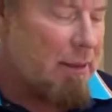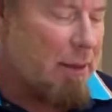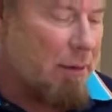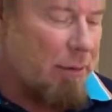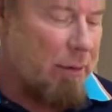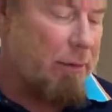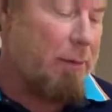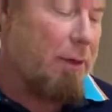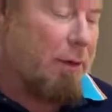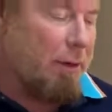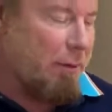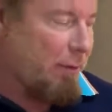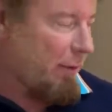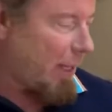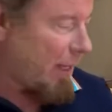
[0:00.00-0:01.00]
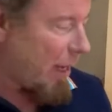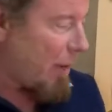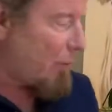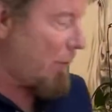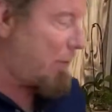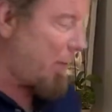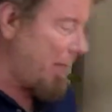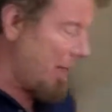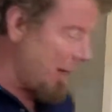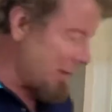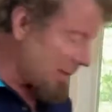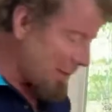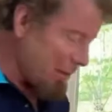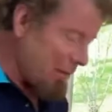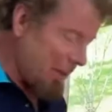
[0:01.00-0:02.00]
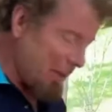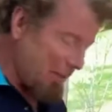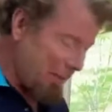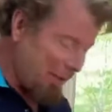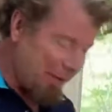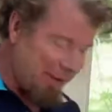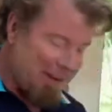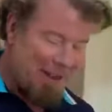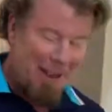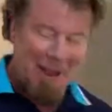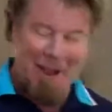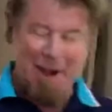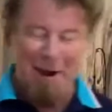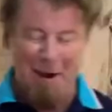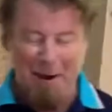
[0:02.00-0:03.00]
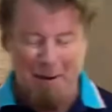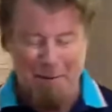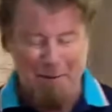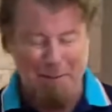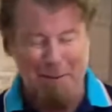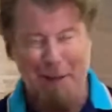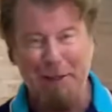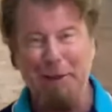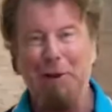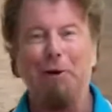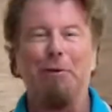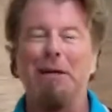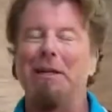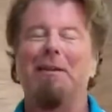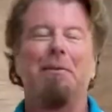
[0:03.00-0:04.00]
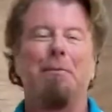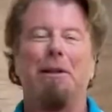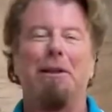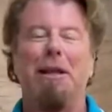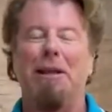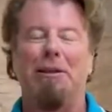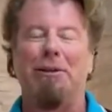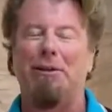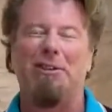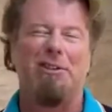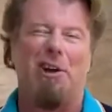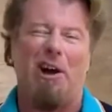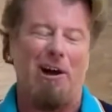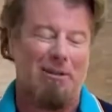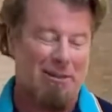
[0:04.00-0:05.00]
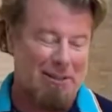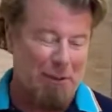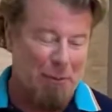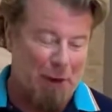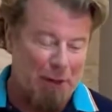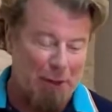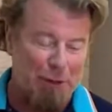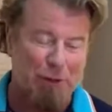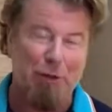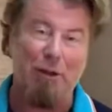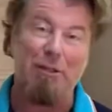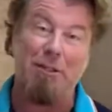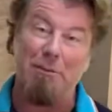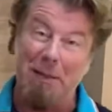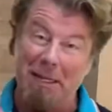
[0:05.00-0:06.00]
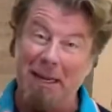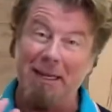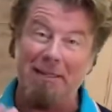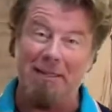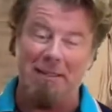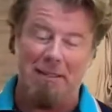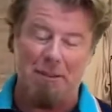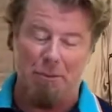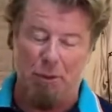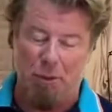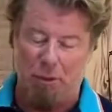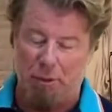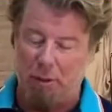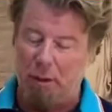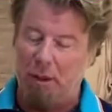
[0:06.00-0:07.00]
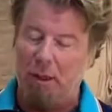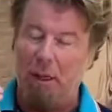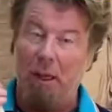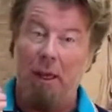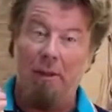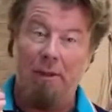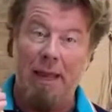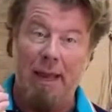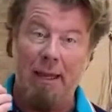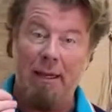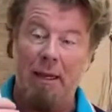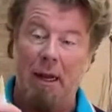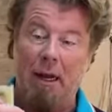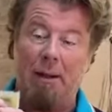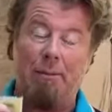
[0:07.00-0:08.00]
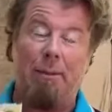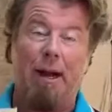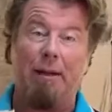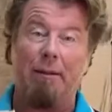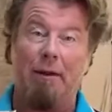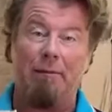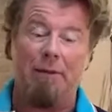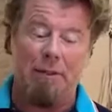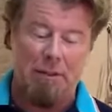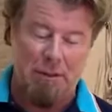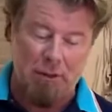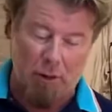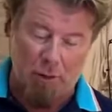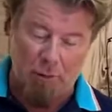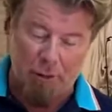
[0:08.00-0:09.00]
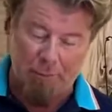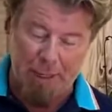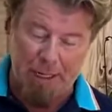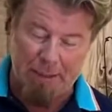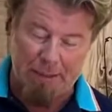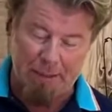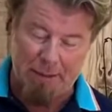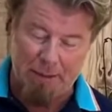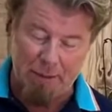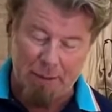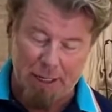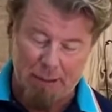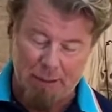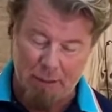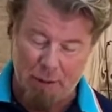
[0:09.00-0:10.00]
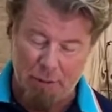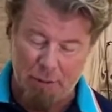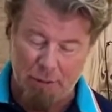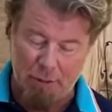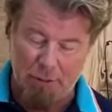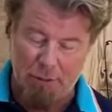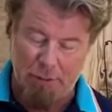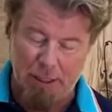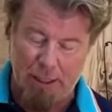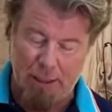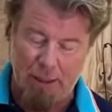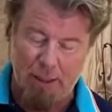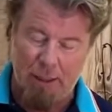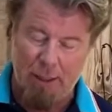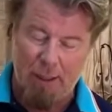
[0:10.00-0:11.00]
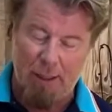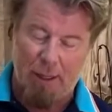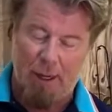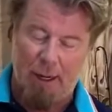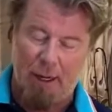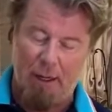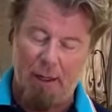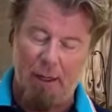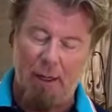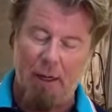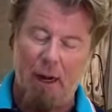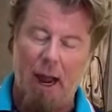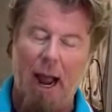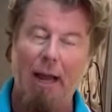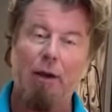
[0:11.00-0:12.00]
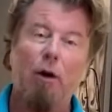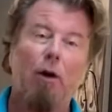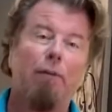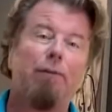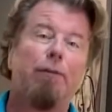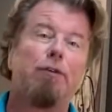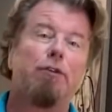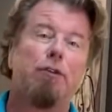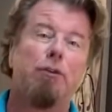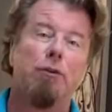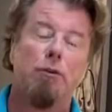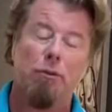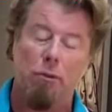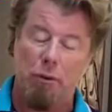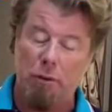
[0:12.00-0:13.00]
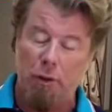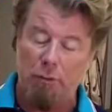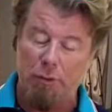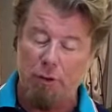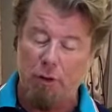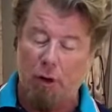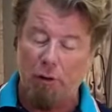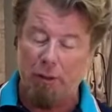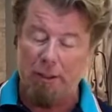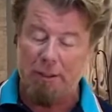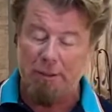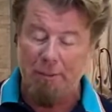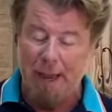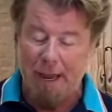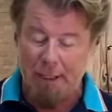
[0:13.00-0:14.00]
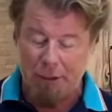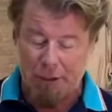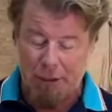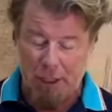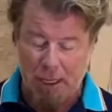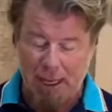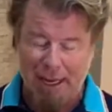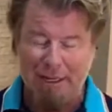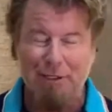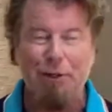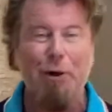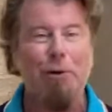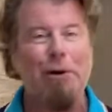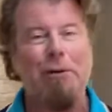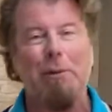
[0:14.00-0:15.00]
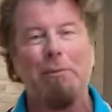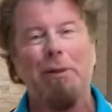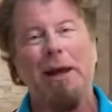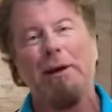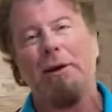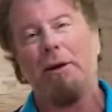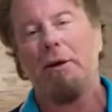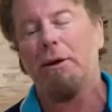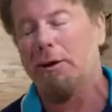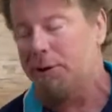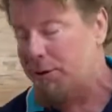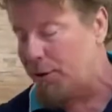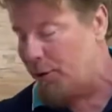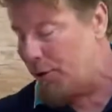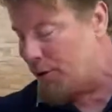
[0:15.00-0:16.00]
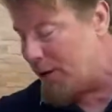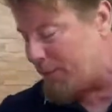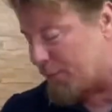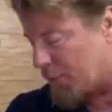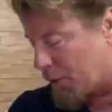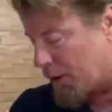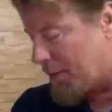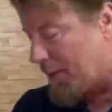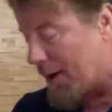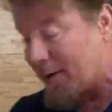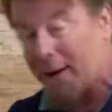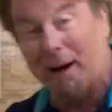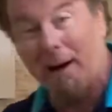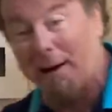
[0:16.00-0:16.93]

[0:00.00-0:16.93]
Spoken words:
They kind of repeat on some people. And you don't need them in your sauce. You want your sauce to be nice and smooth. Then I love this garlic paste, as you guys know who you tune in. I call for 2 cloves of garlic smashed. It's going in the blender, so you don't have to worry about